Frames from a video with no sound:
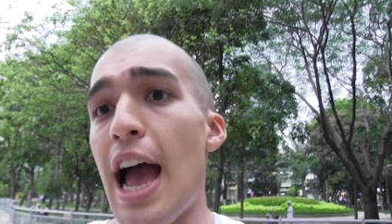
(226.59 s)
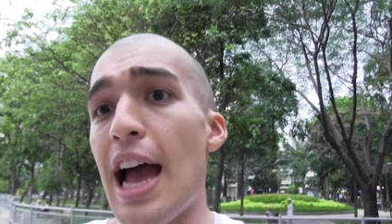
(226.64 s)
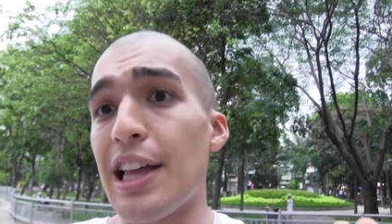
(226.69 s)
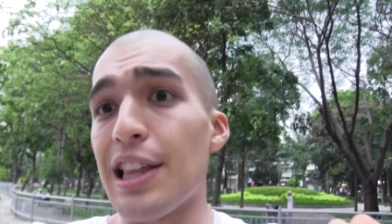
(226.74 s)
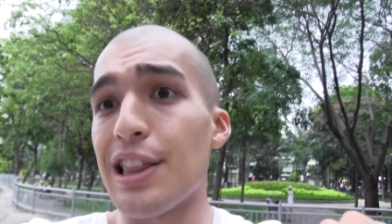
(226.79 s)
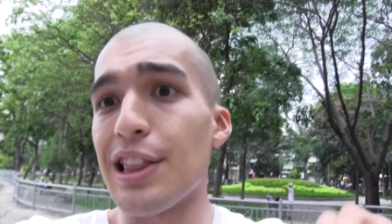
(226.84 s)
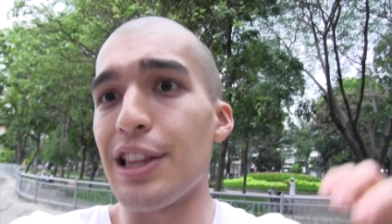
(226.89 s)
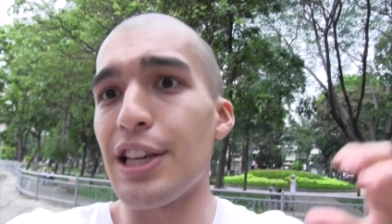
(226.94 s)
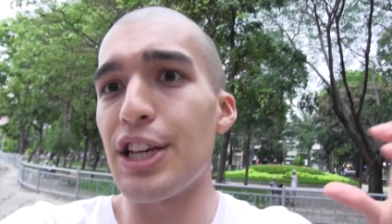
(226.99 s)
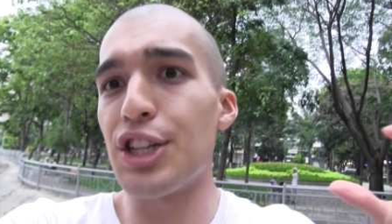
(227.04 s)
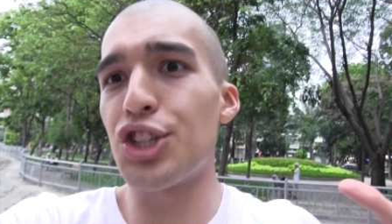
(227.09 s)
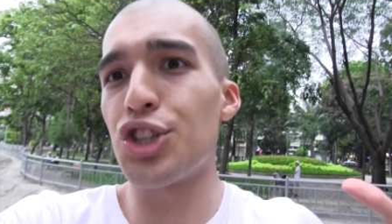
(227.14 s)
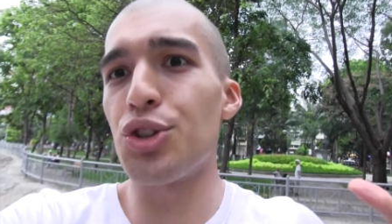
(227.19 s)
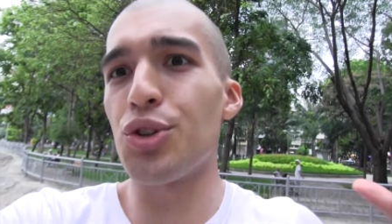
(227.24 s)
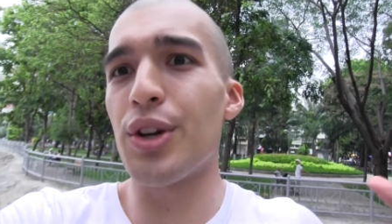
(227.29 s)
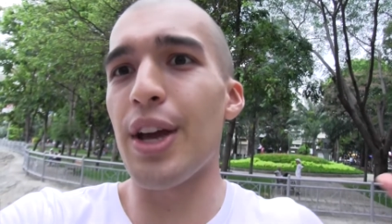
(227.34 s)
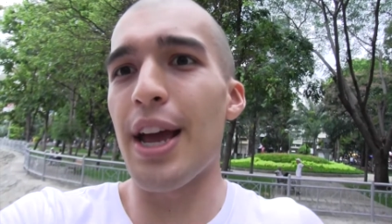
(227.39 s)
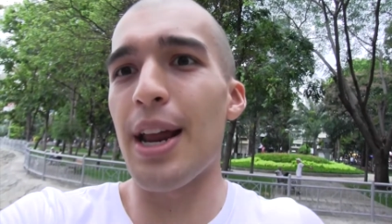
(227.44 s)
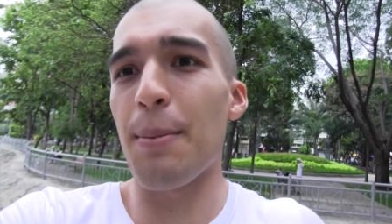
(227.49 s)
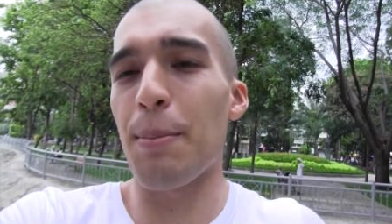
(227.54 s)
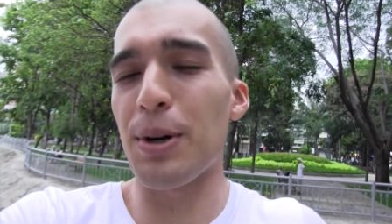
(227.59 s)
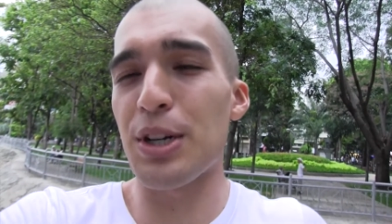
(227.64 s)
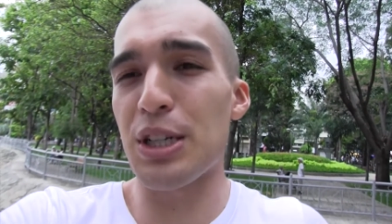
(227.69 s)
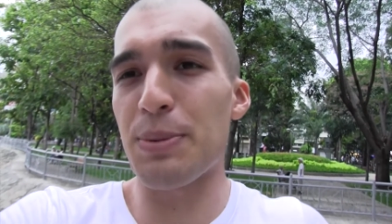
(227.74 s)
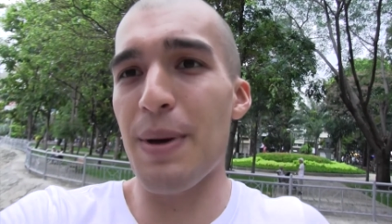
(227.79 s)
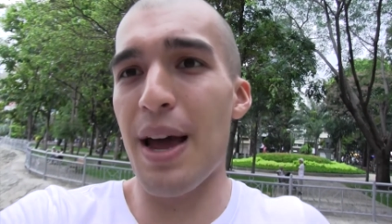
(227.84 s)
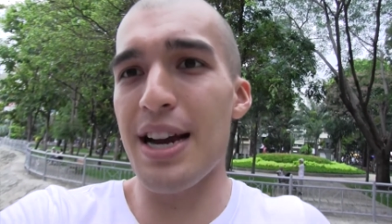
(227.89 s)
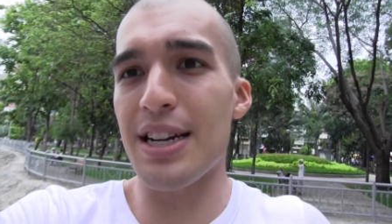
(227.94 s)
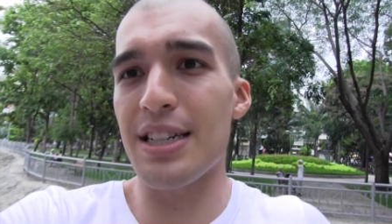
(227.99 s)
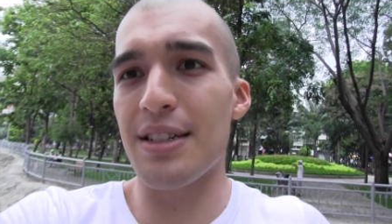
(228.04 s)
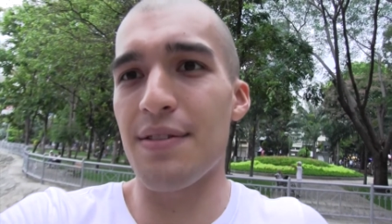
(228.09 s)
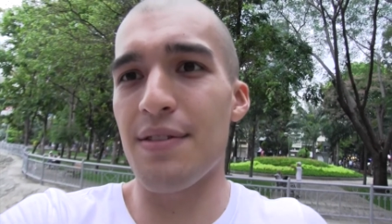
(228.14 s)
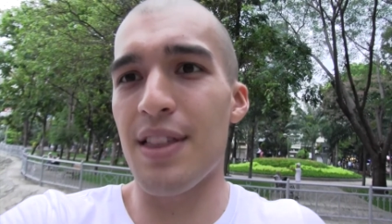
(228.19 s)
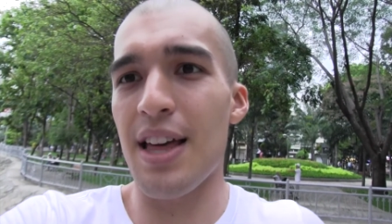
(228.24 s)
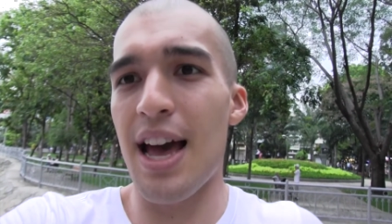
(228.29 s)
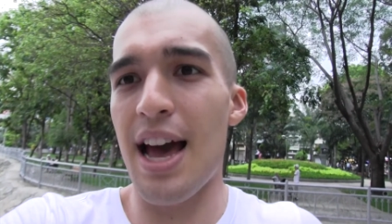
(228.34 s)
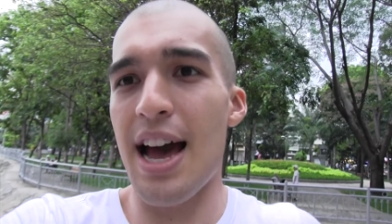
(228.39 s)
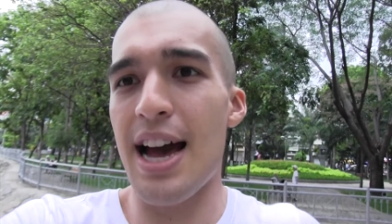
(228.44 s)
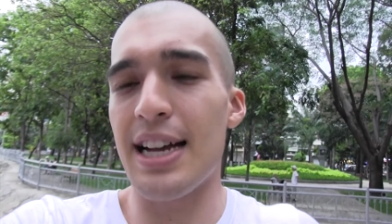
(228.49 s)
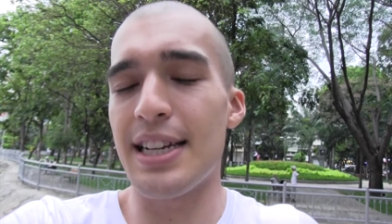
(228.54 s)
at least you gain perspective
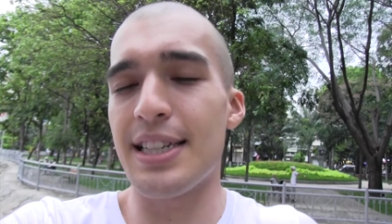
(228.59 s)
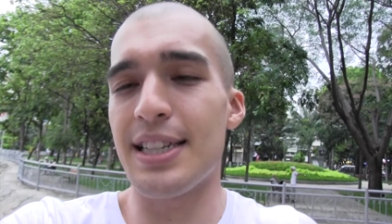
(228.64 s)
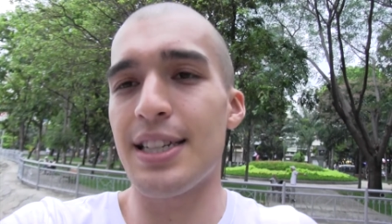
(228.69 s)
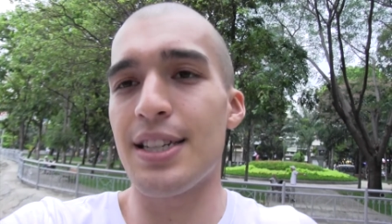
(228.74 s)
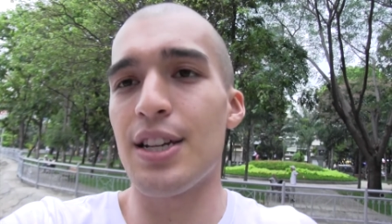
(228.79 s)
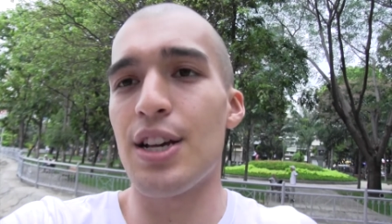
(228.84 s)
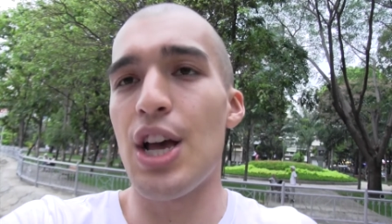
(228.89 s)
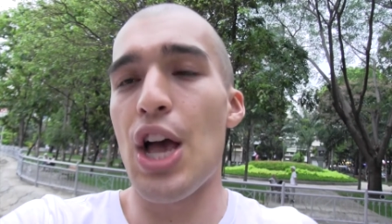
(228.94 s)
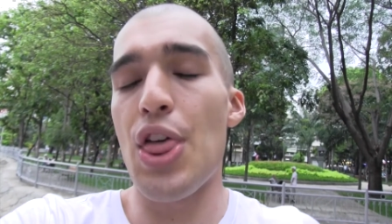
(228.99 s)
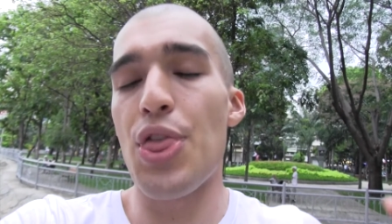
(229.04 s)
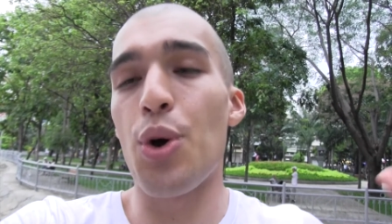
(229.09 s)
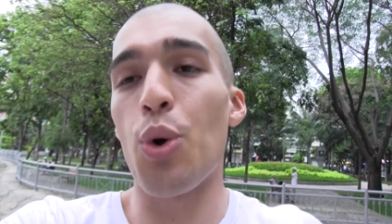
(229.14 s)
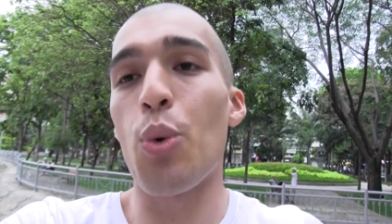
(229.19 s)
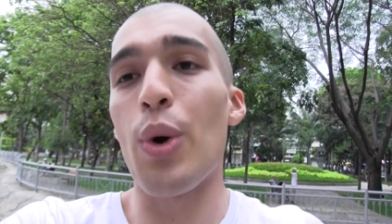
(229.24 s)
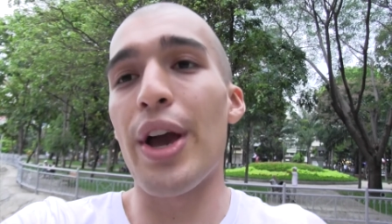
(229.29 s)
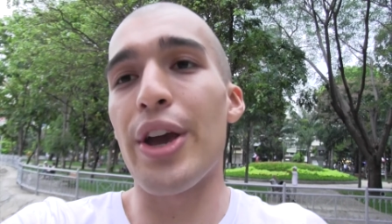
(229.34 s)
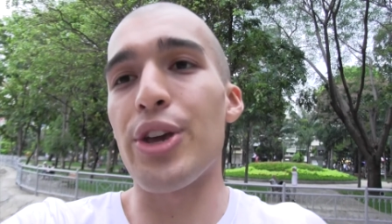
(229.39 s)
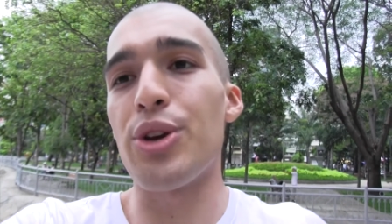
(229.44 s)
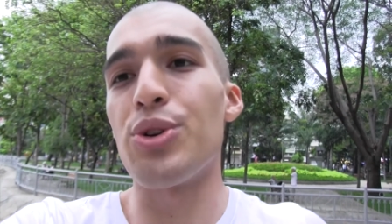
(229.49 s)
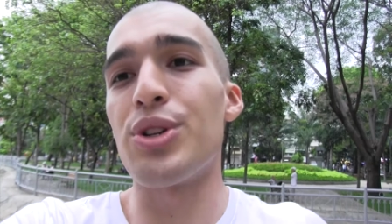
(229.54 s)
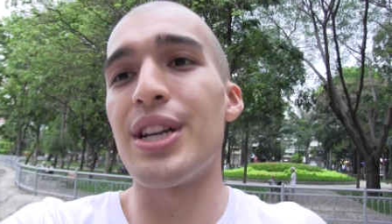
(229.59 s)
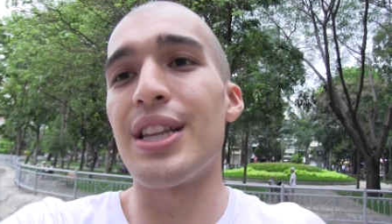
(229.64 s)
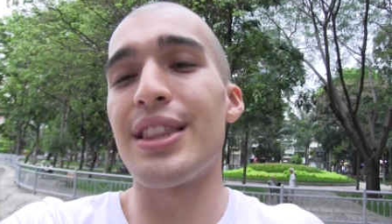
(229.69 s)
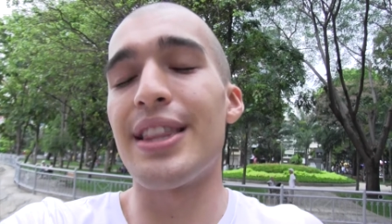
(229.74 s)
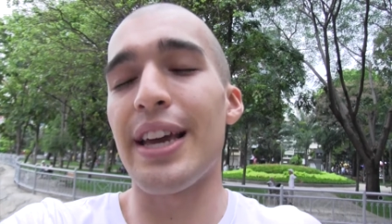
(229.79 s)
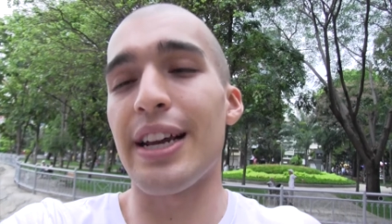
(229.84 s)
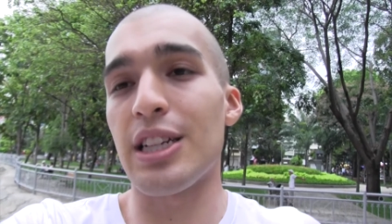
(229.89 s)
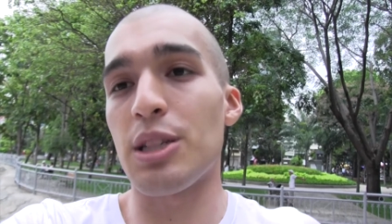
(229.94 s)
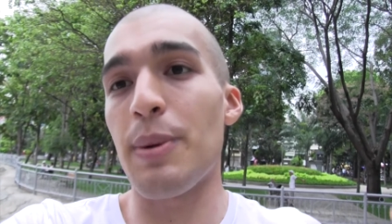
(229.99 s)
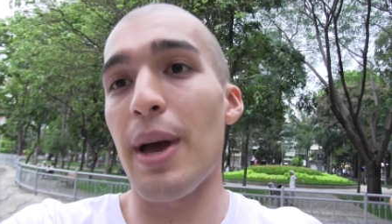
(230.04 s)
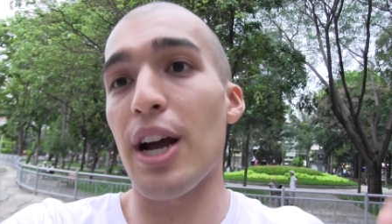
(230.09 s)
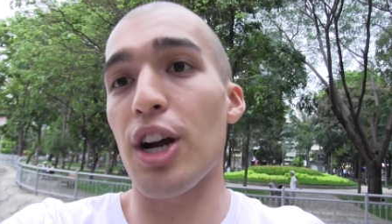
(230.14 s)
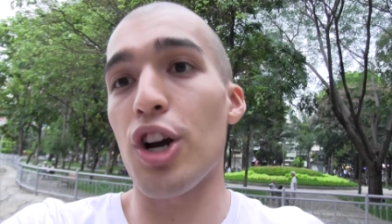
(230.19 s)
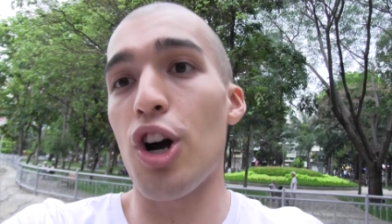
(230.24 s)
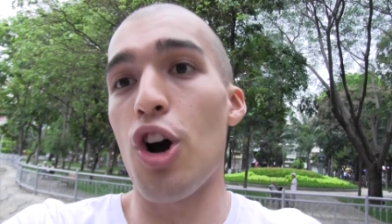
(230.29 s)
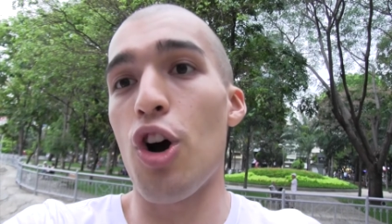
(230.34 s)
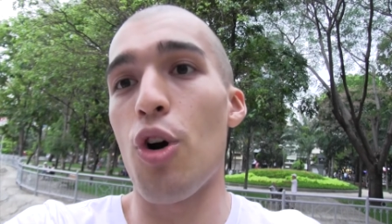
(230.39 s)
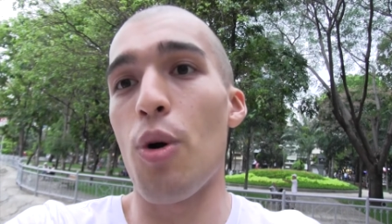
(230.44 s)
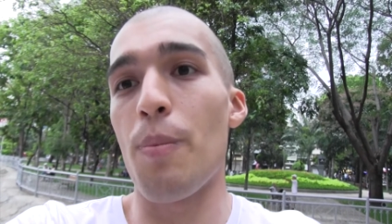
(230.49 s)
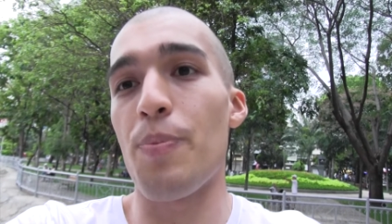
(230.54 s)
that the way you did things back
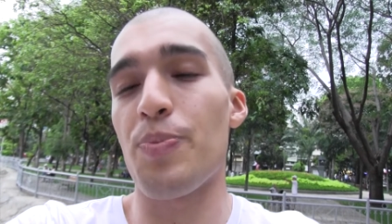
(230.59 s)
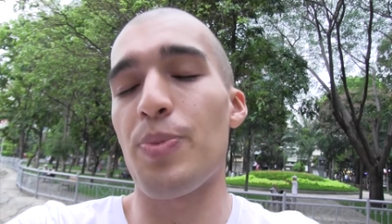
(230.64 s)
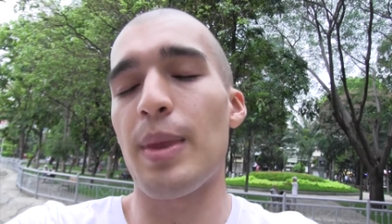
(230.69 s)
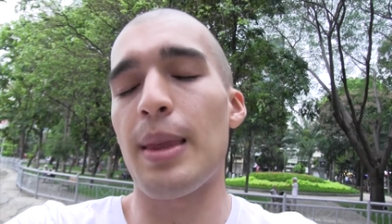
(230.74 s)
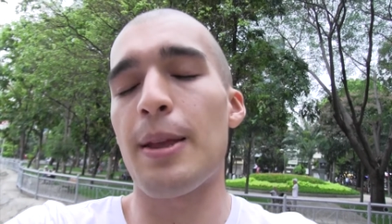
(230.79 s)
home,